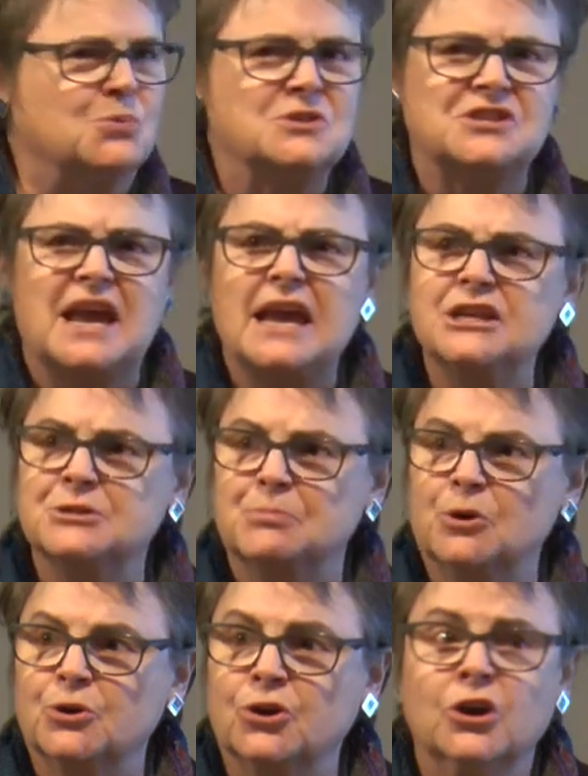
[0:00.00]
What's a hedge
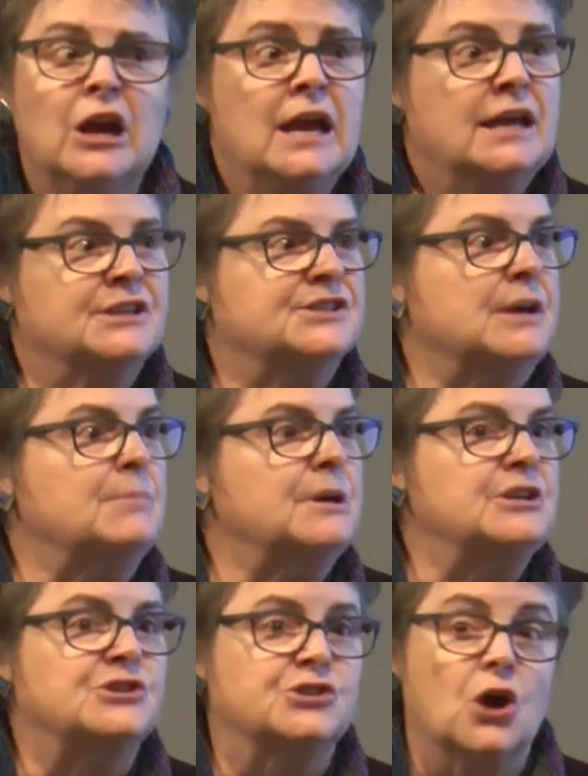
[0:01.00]
burner? Is
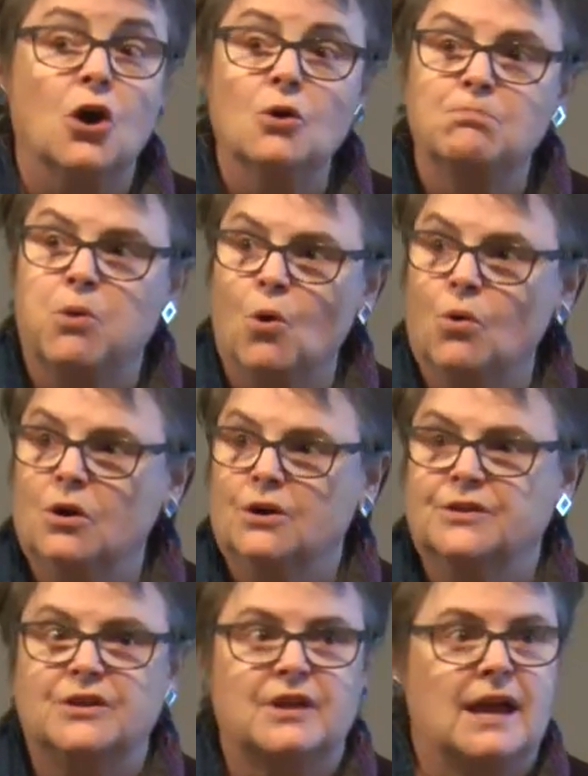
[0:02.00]
somebody so
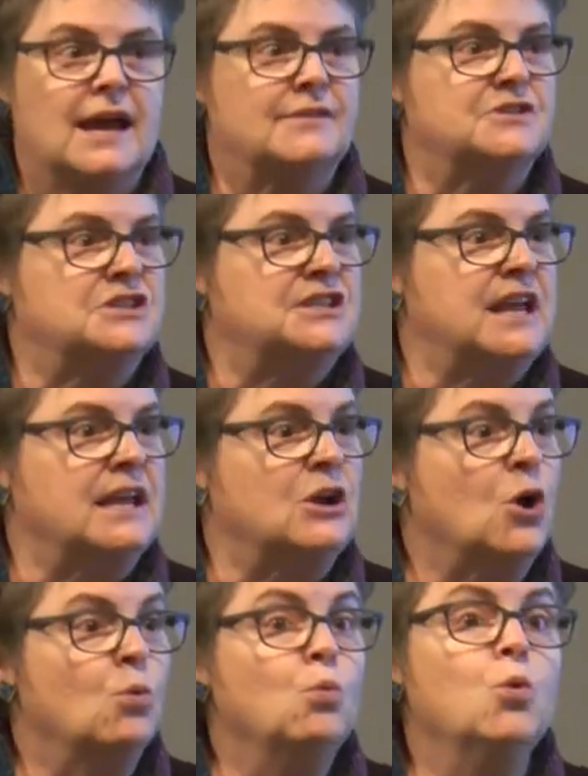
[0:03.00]
poor that they have to take
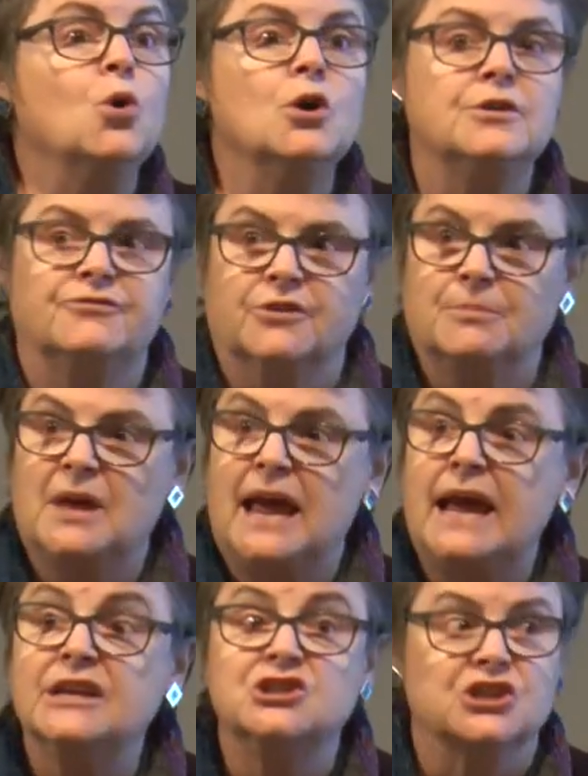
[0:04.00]
wood from the
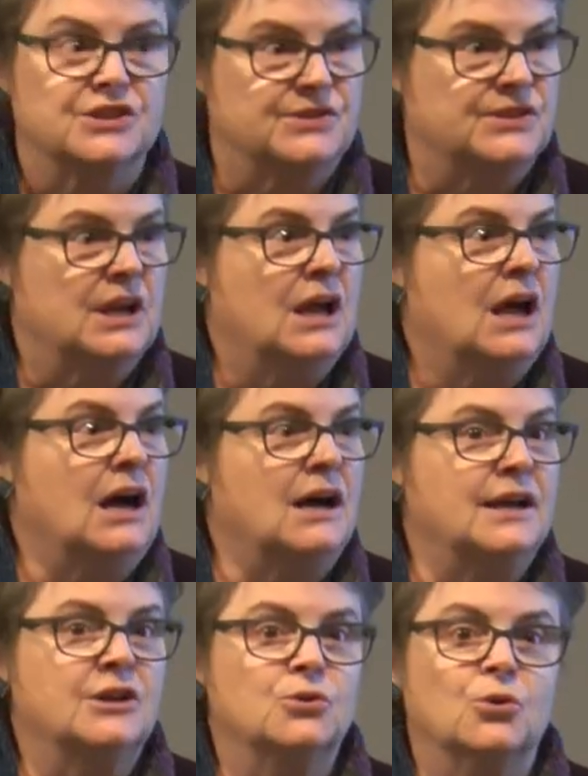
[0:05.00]
hedges
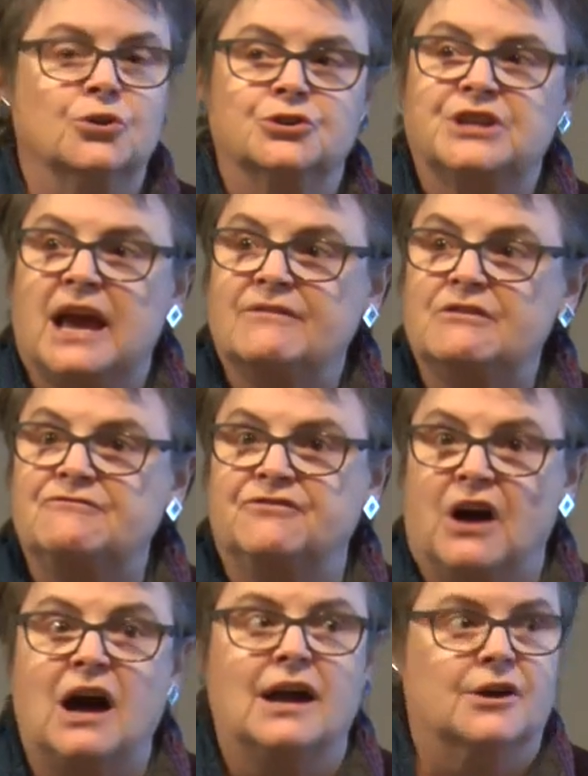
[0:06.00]
uh, in order to have a
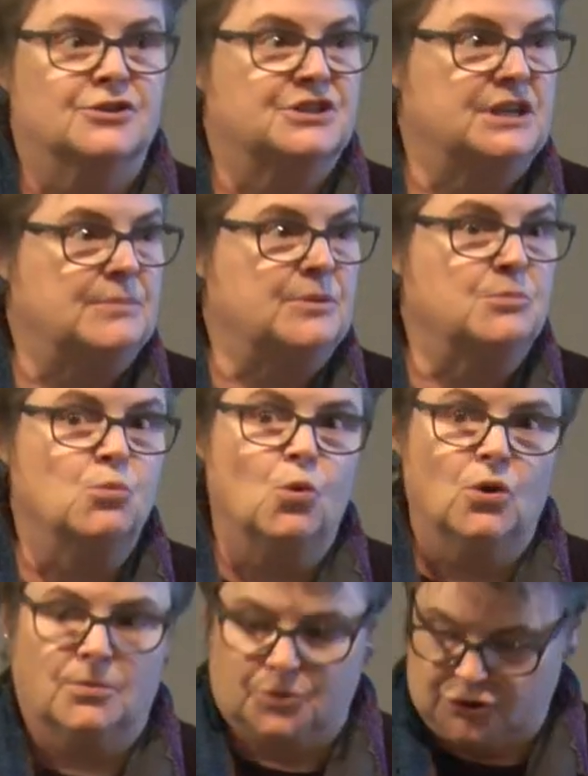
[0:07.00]
fire to keep them
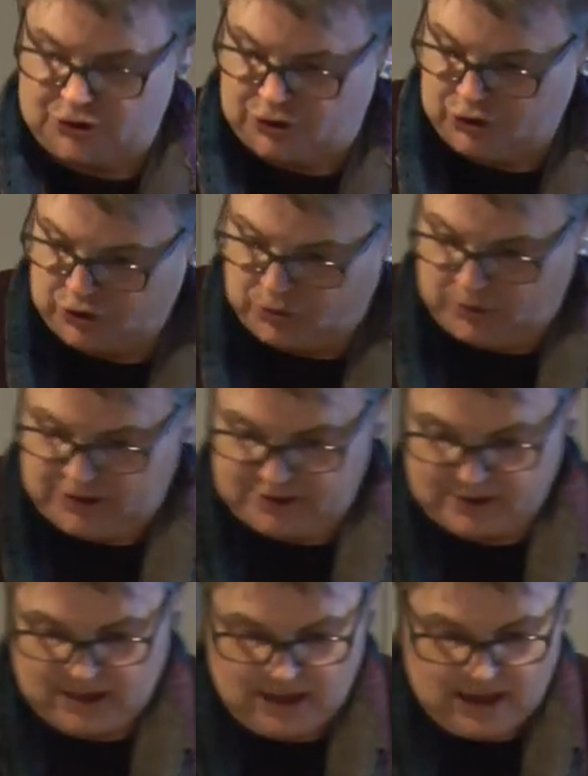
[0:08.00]
warm or to cook
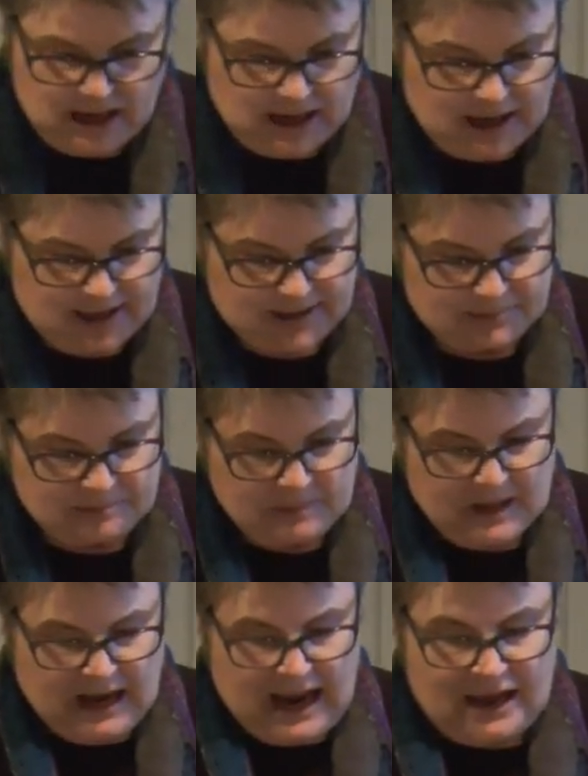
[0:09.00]
with. Um,
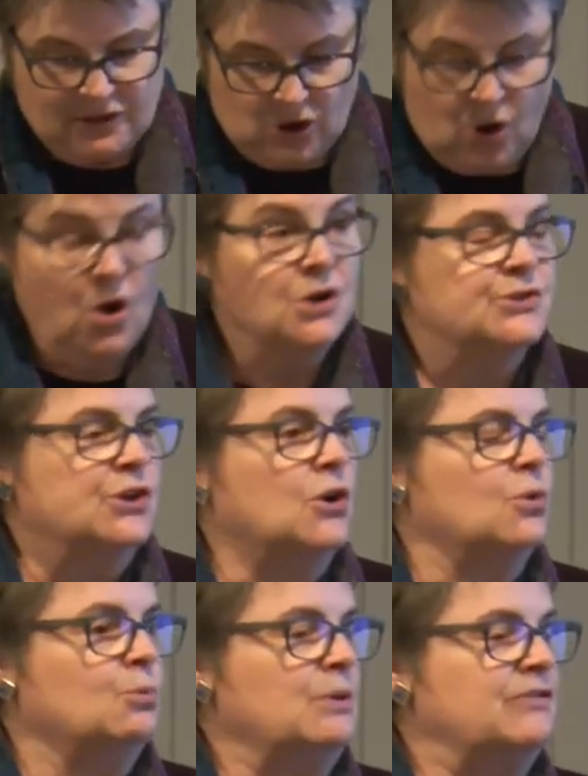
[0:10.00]
and they're
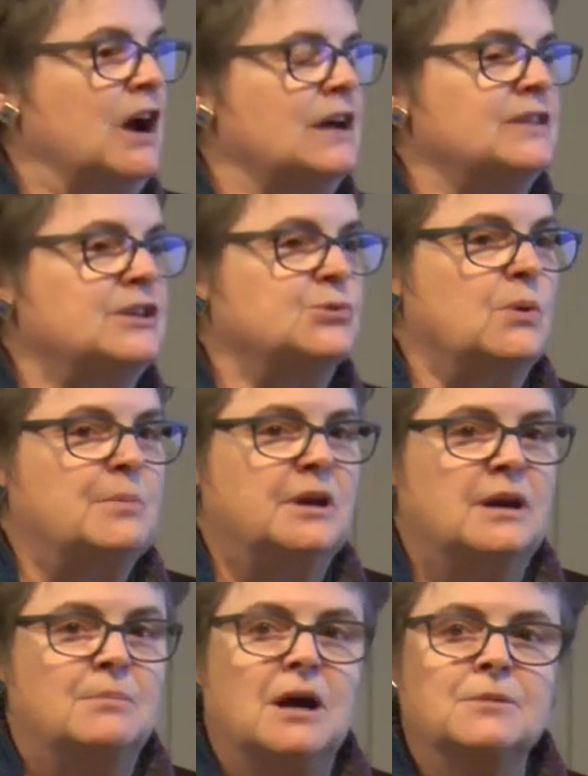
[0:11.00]
also, we find these women
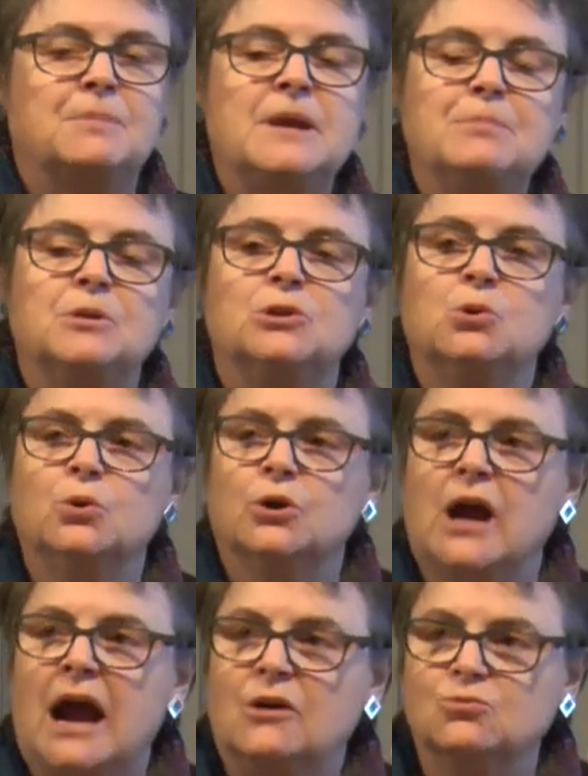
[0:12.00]
among people who
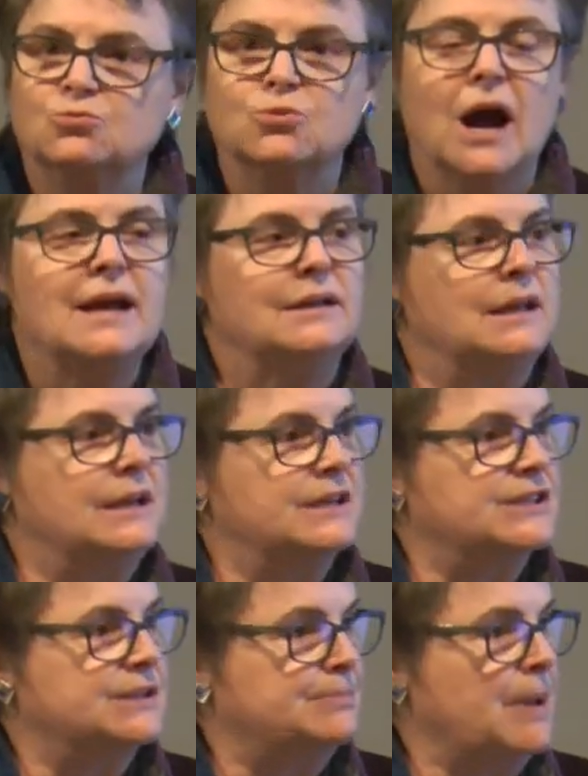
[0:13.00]
are outrightly
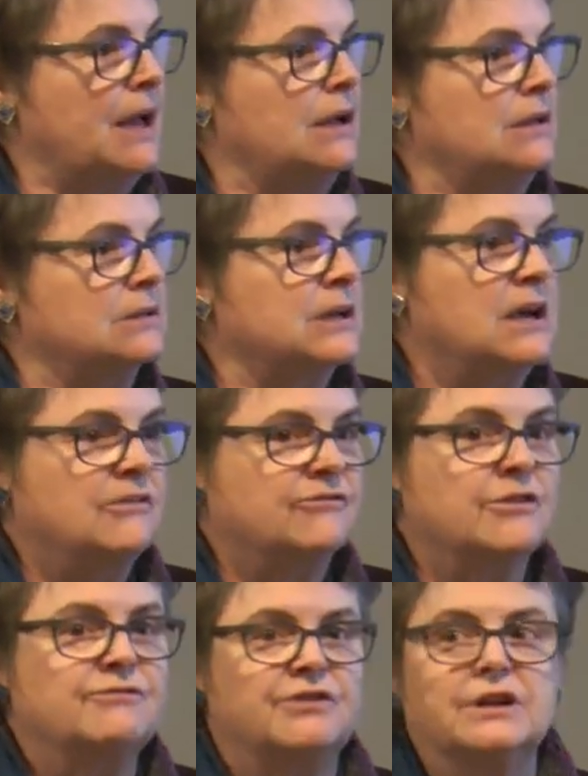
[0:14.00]
expelled
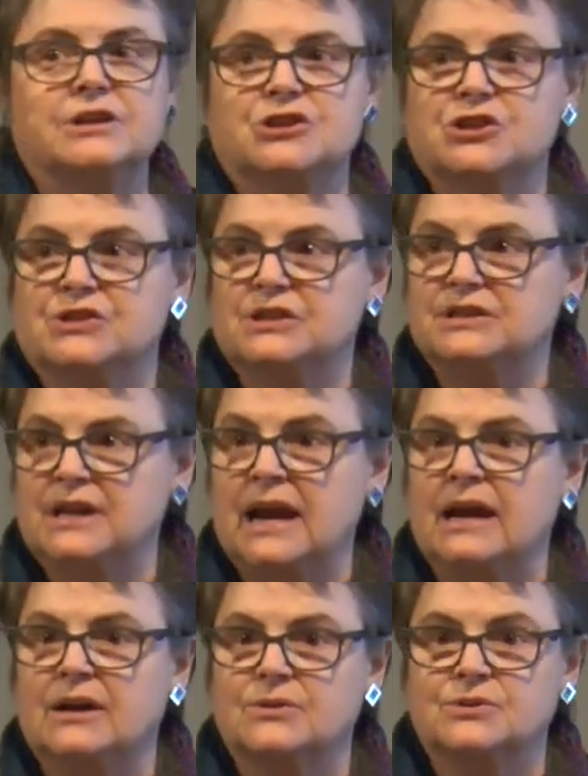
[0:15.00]
from villages and
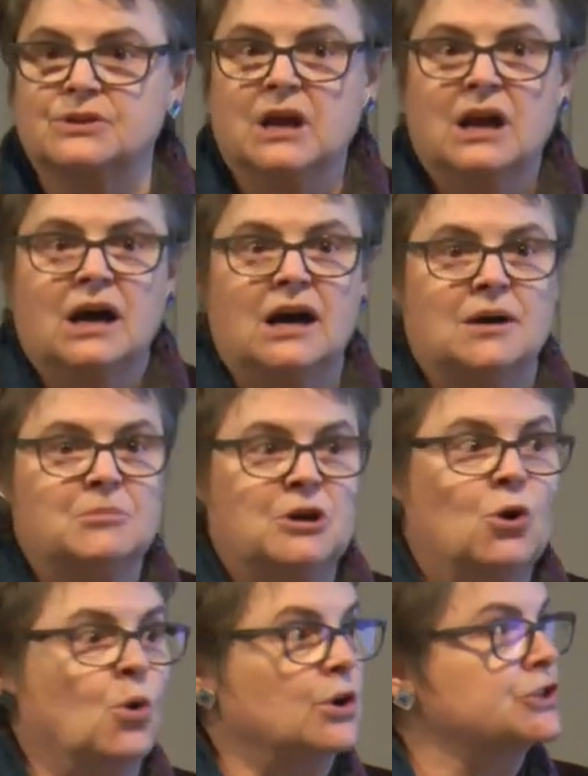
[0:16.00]
towns. Um, in
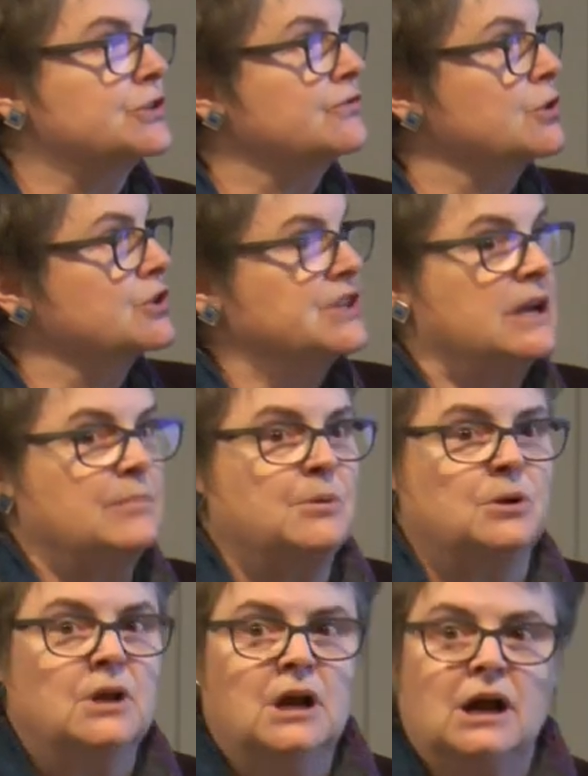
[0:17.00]
Horsham, for
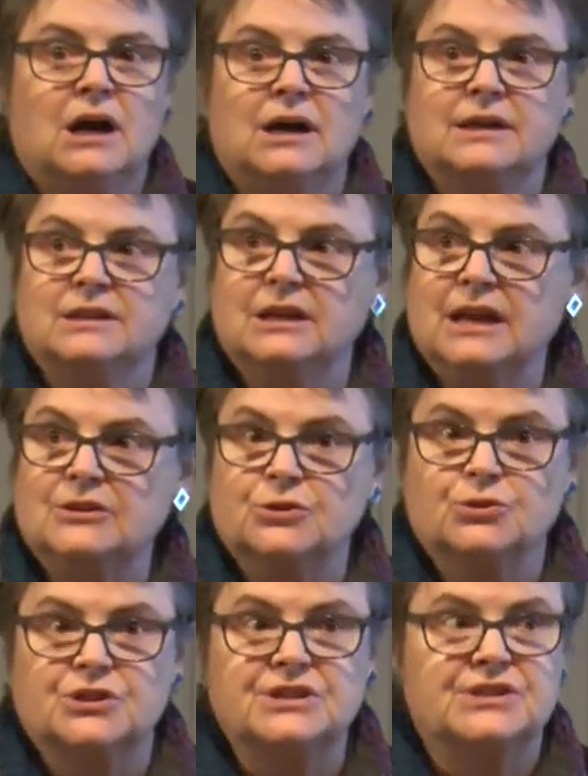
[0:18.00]
example, uh, in the late
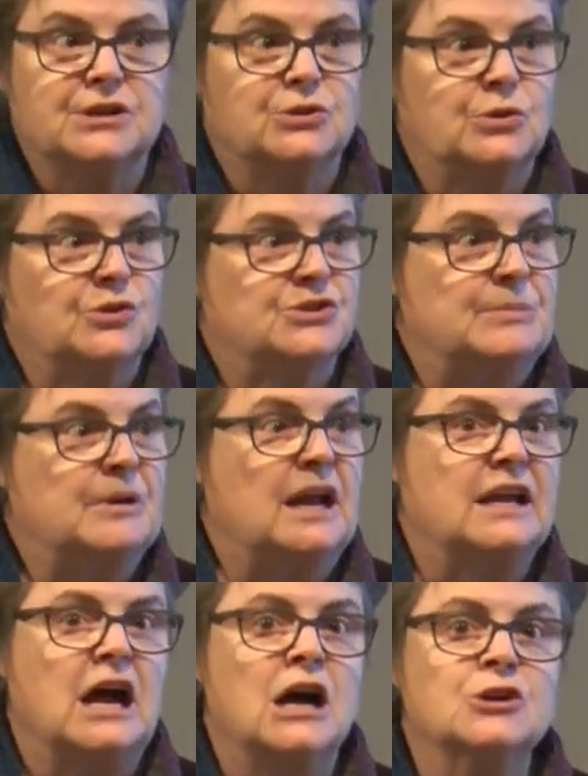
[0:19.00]
13th century, there's something
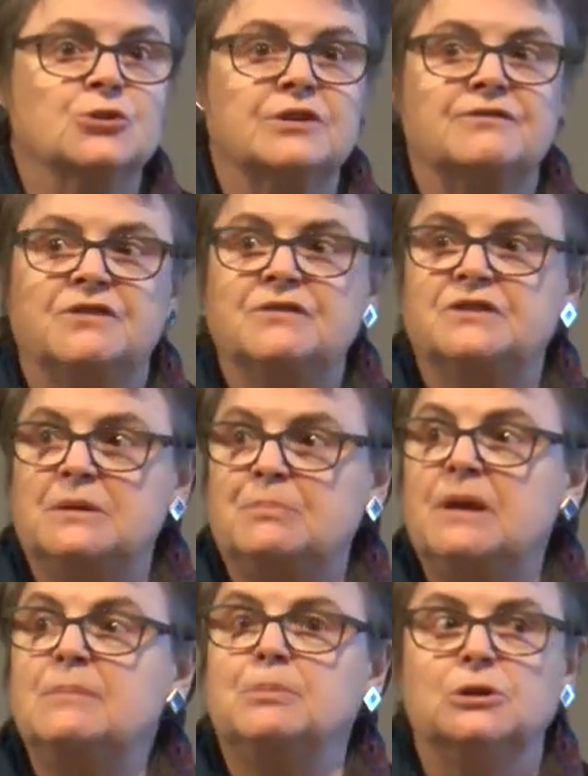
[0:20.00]
like 150
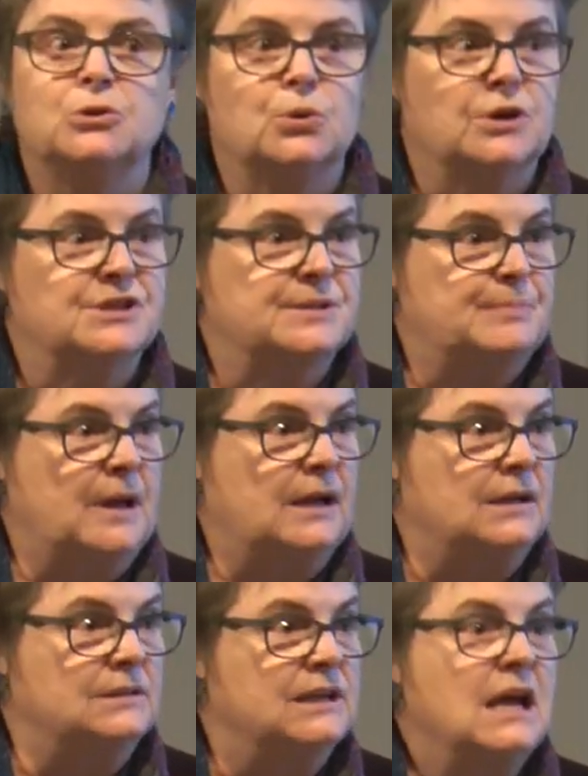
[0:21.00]
people who are
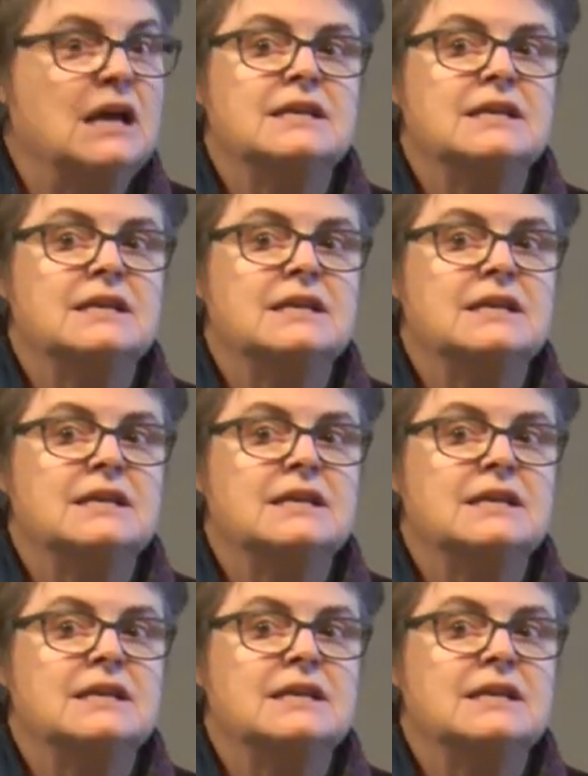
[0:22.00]
expelled.